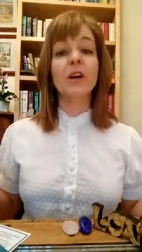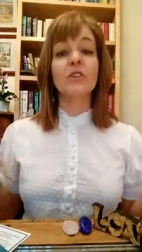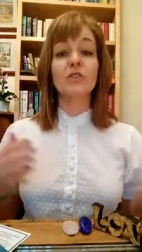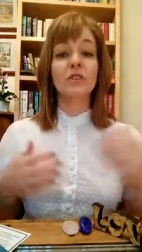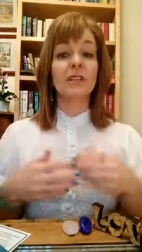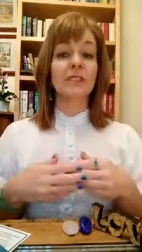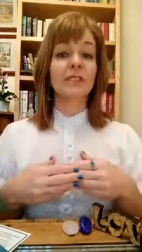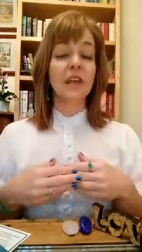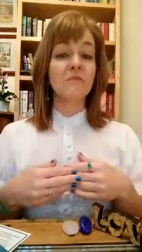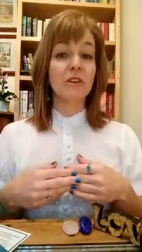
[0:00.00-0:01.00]
So you need to
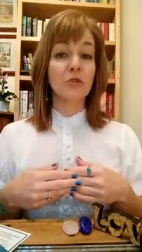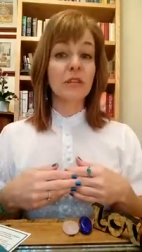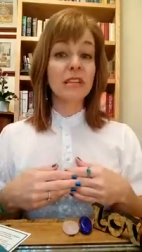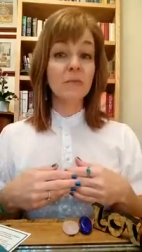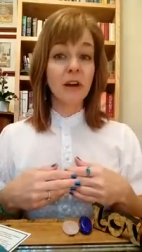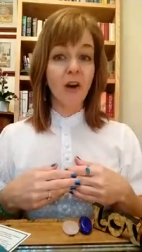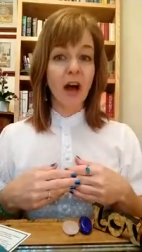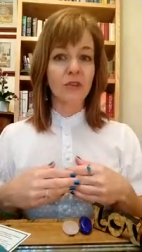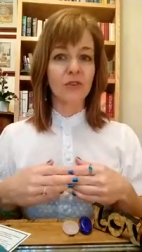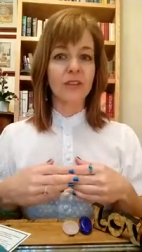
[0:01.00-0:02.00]
send me your email
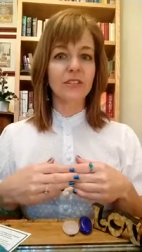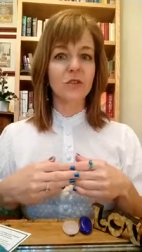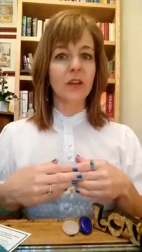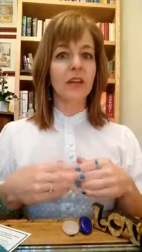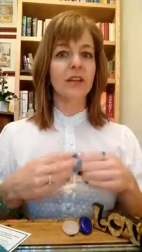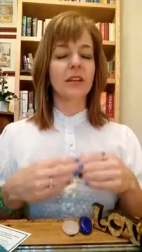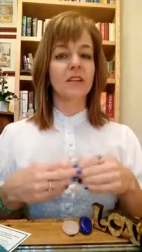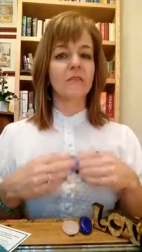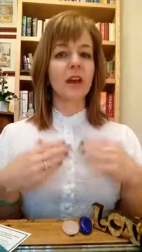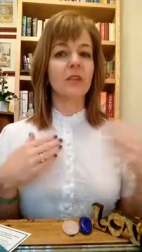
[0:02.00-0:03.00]
address so that I can
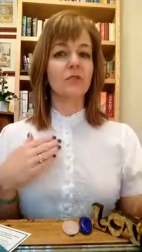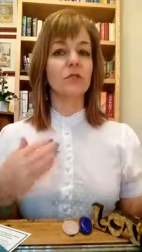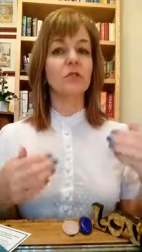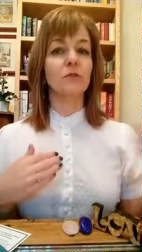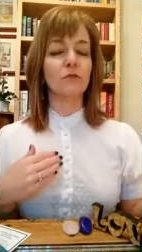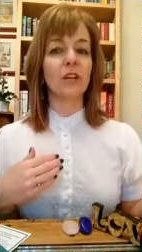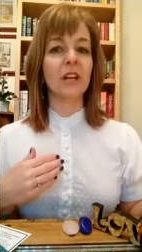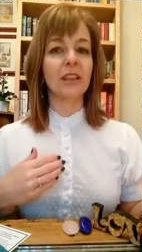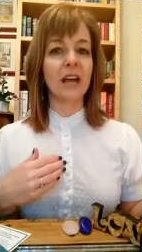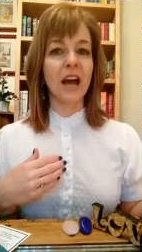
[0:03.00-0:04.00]
invite you to the
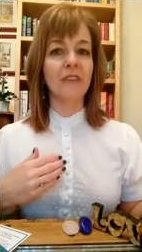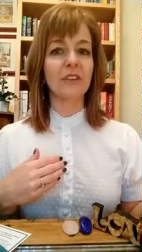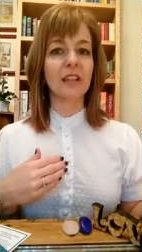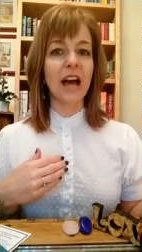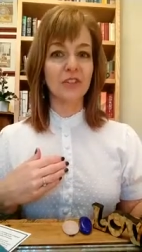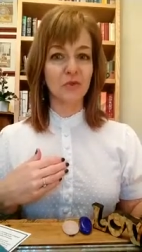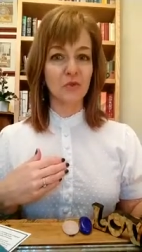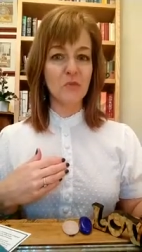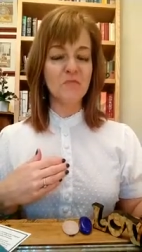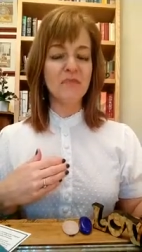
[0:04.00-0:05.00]
free live
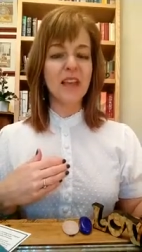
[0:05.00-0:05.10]
classroom.